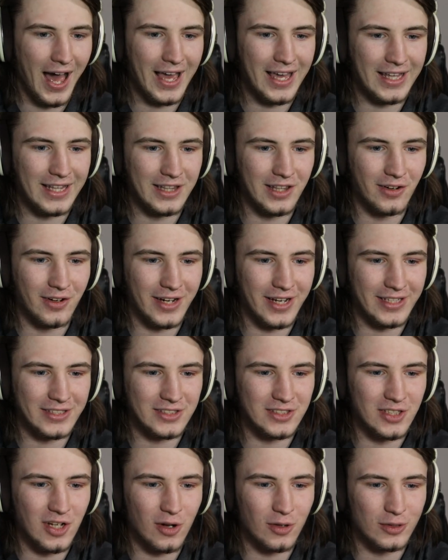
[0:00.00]
There
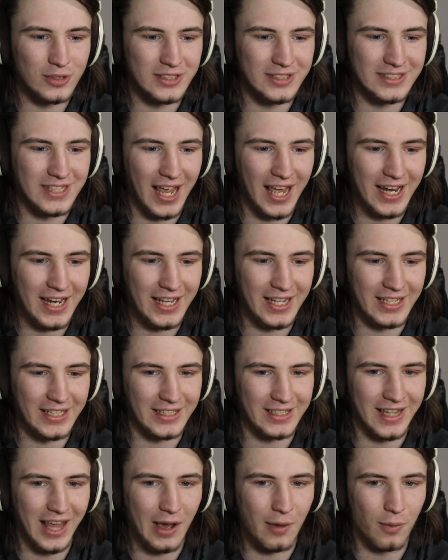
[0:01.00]
is no
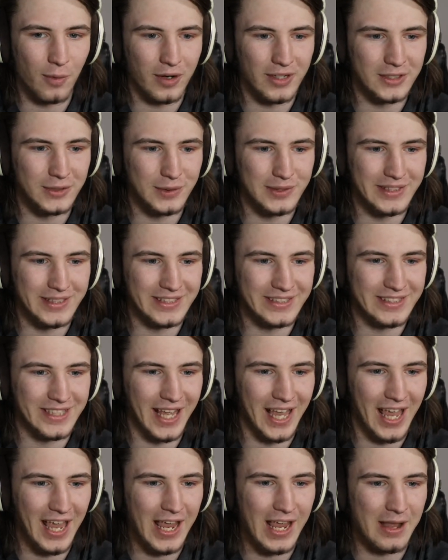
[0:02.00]
setting that works with this
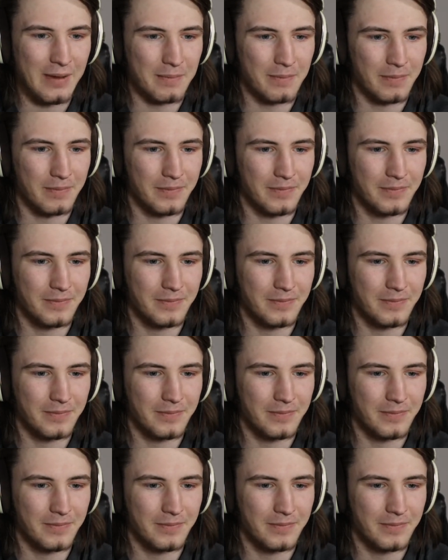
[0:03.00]
game.